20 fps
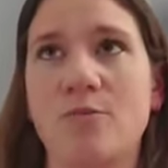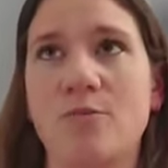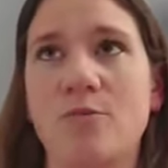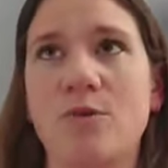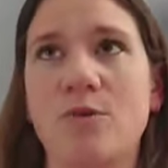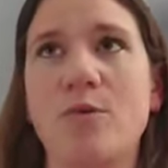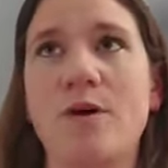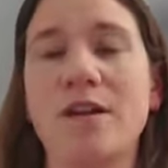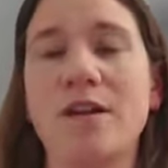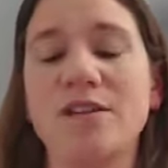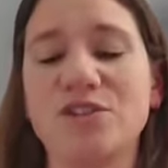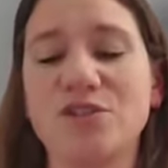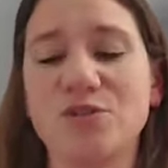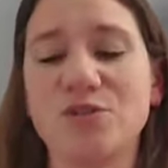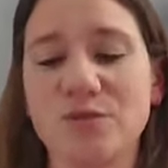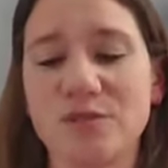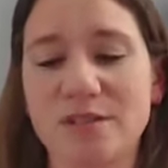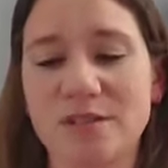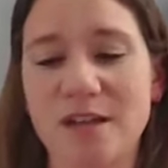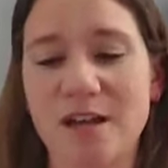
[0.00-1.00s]
We wanted to
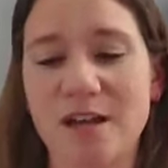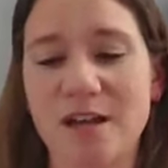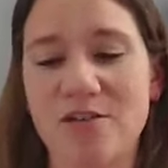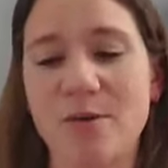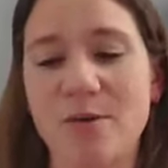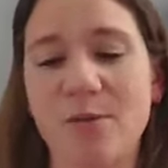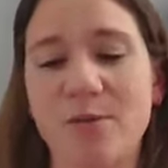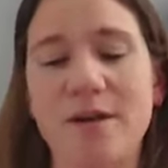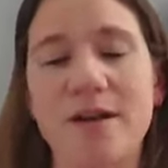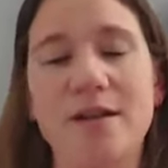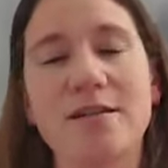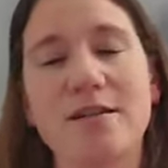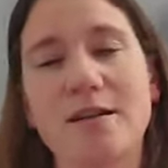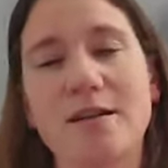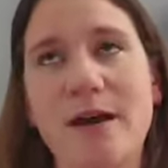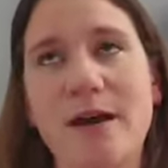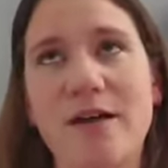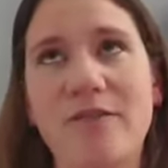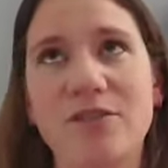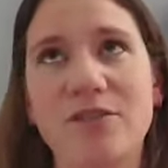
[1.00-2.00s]
do it together, but we ended
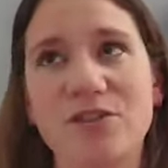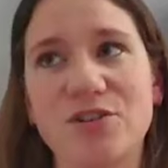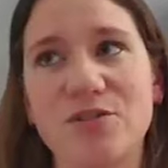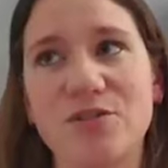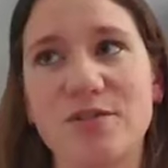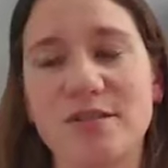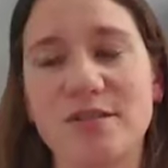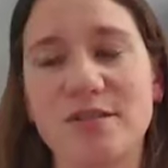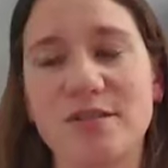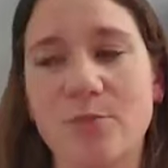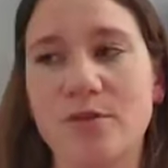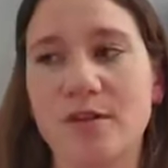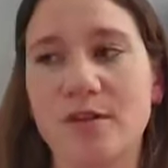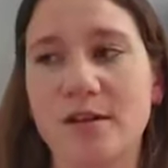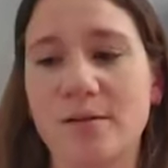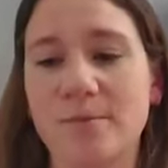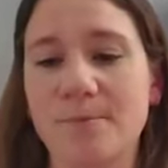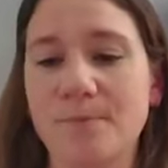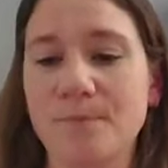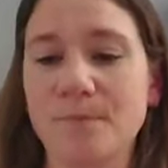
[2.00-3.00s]
up having to do it
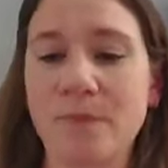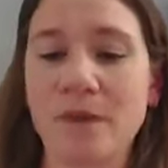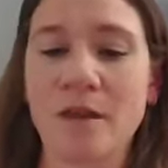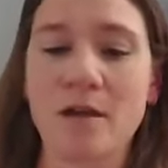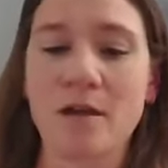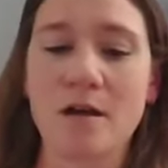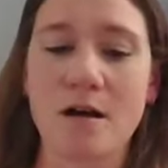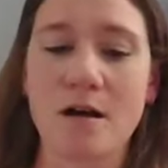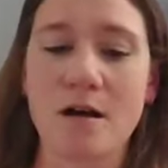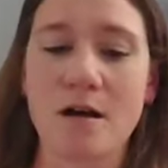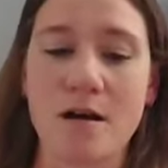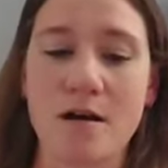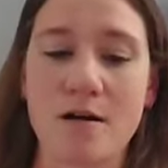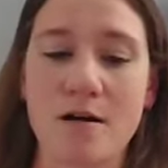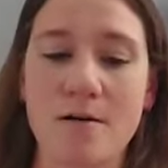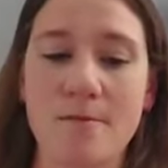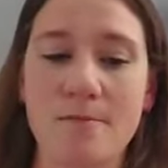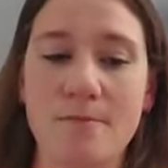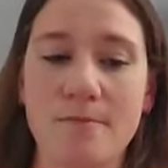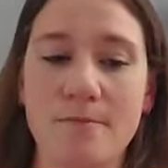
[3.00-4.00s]
separately.
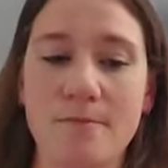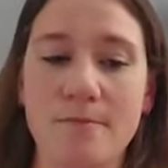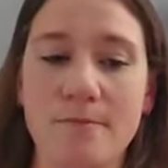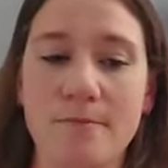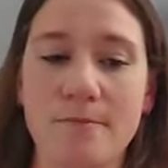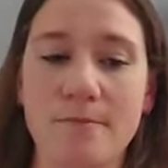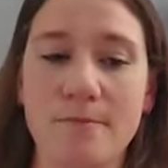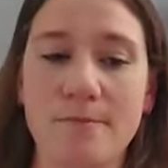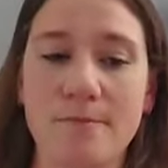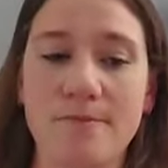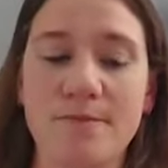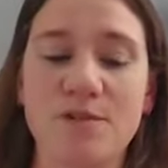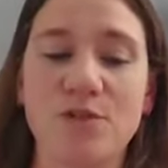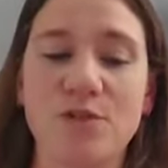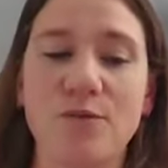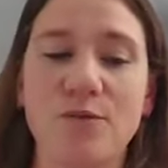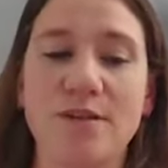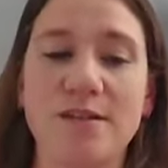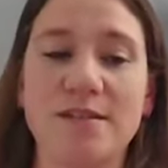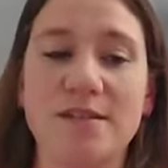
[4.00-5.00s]

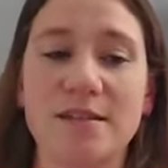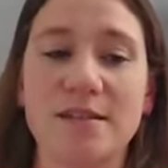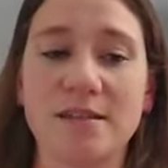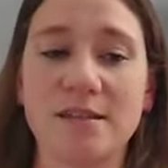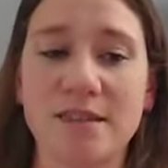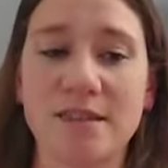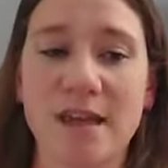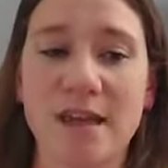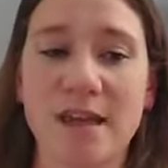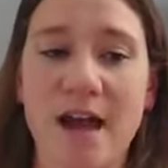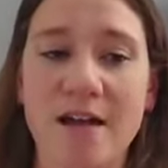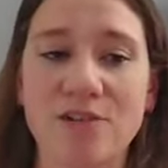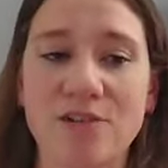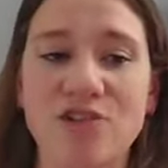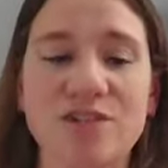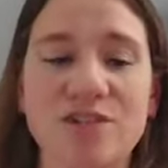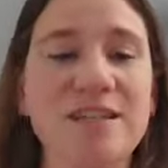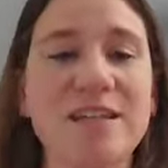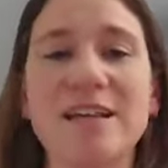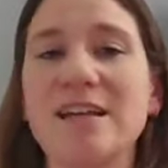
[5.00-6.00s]
So we did that
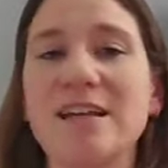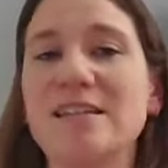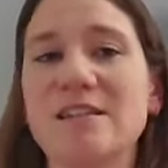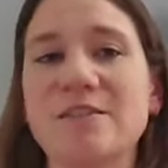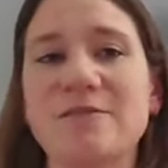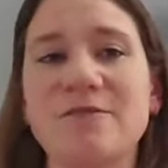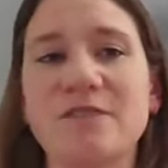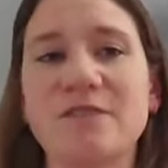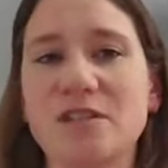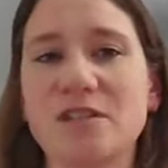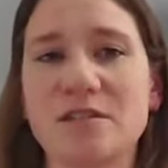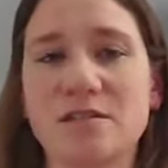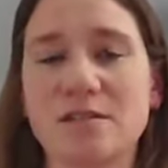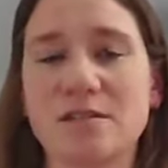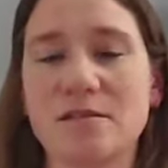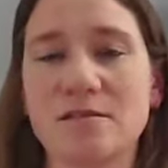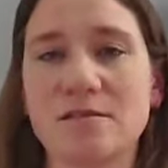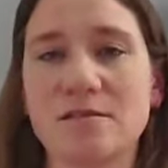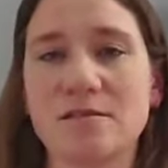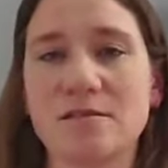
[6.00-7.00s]
just like as if
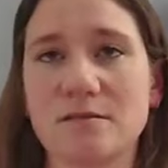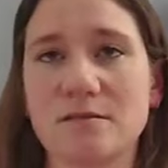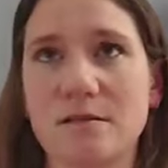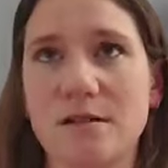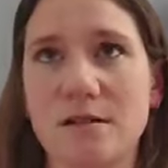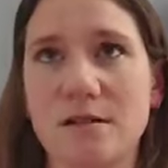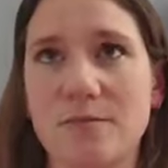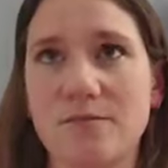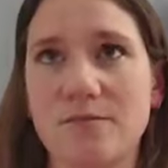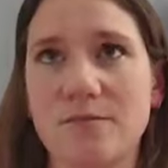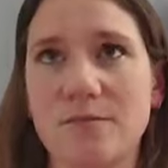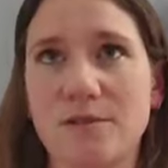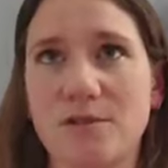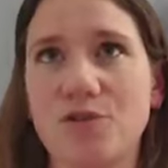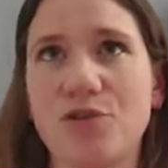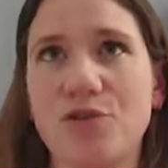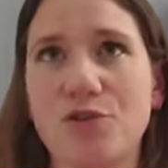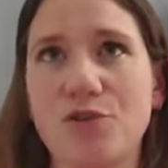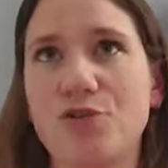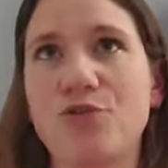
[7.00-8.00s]
it's,
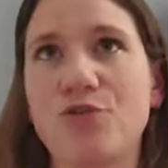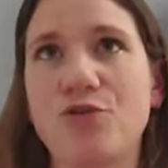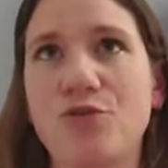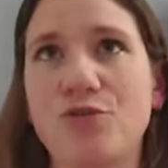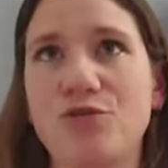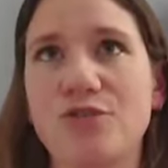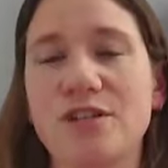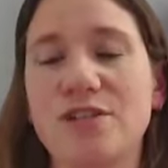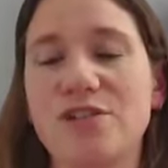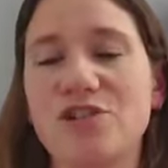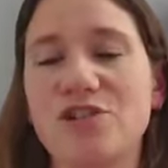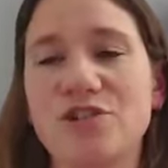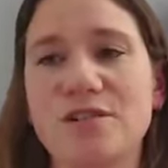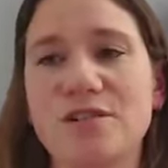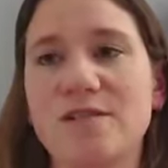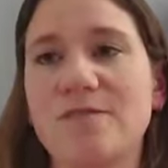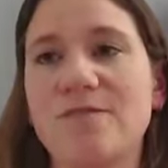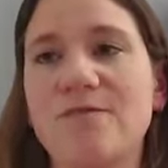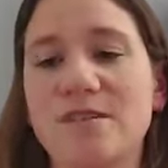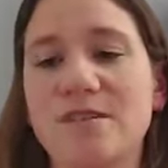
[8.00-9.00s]
you know, your own. It's
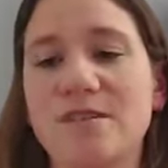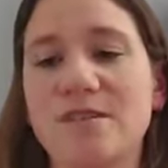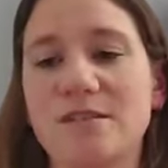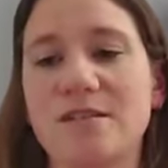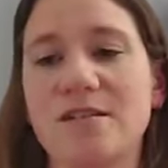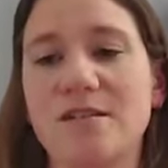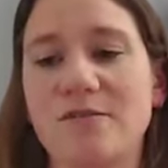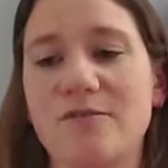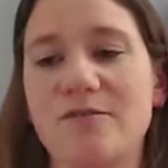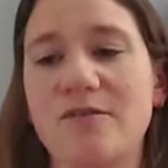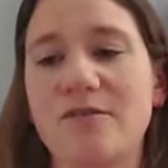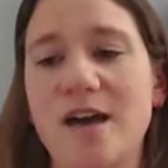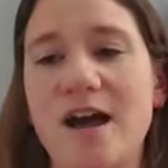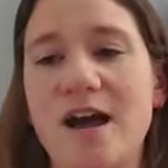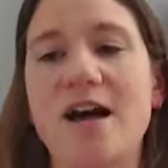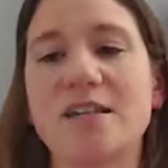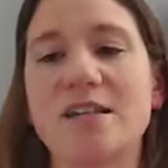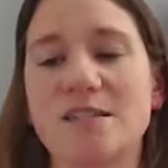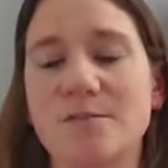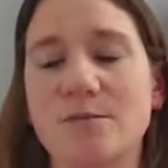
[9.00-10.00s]
just a visit of the
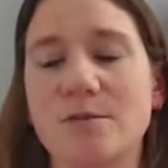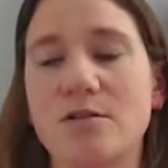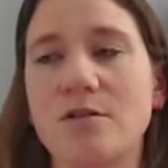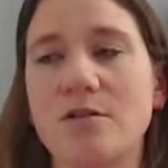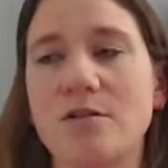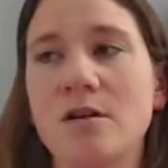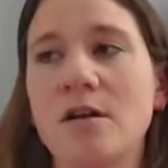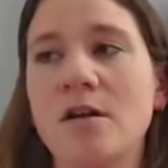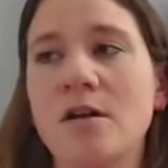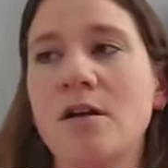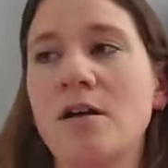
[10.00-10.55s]
hospital.